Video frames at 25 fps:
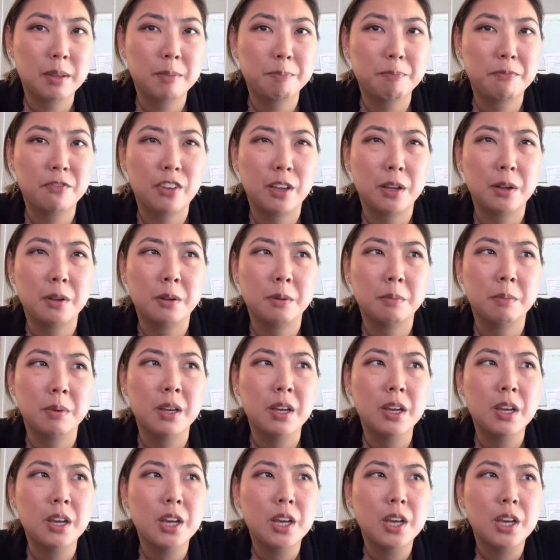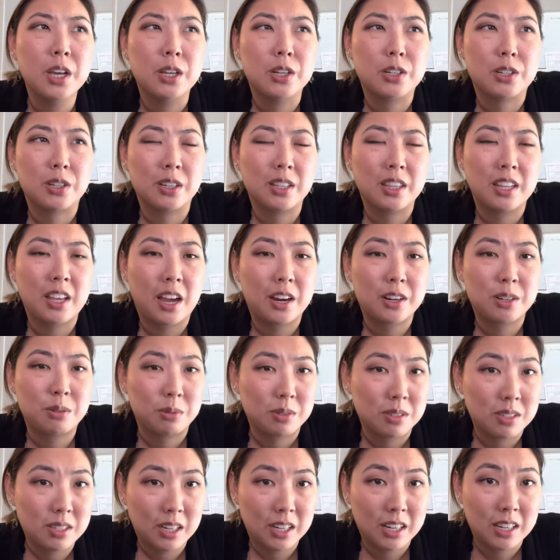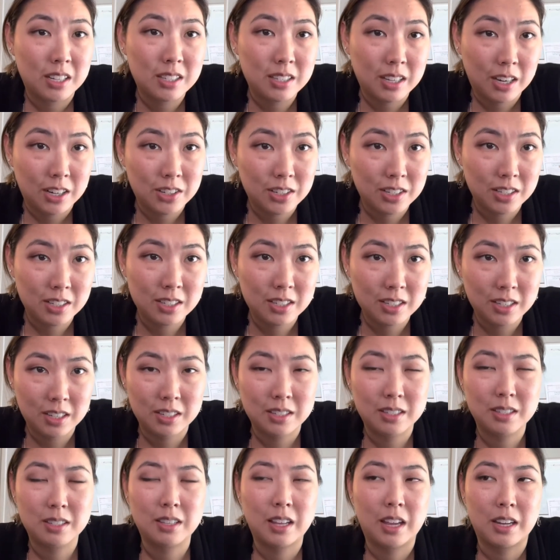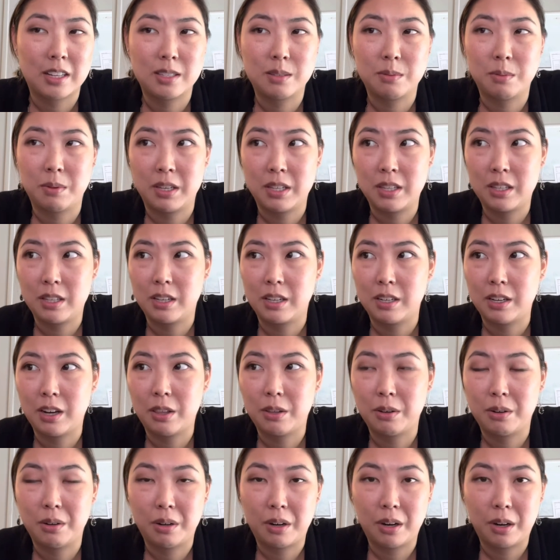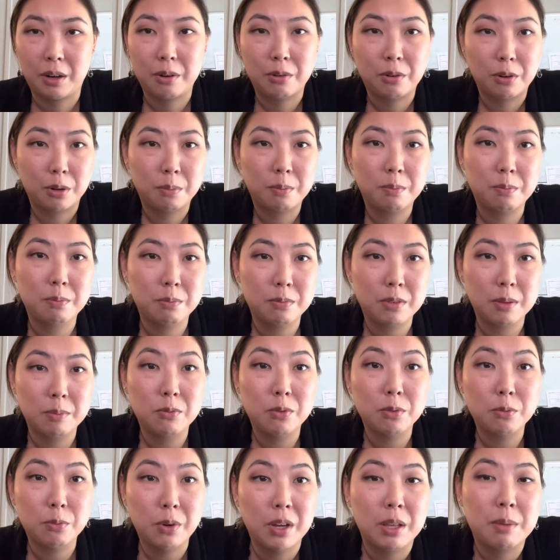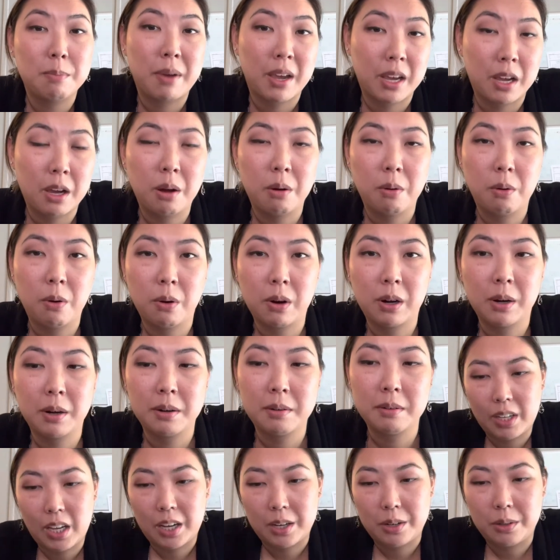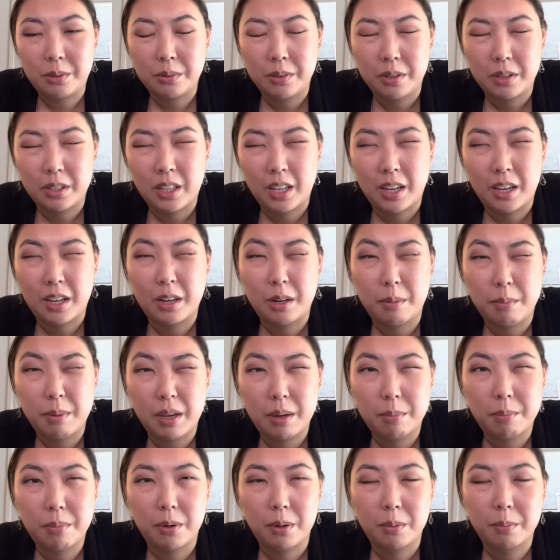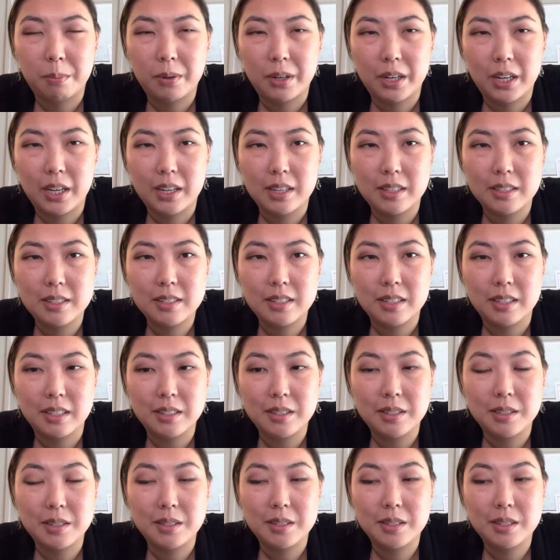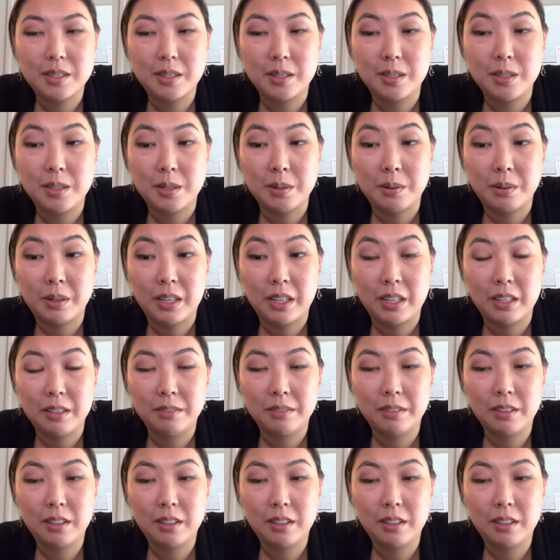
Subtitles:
film during the actual study sessions, because that's with a group with my cohort. I don't think it'll be appropriate to do it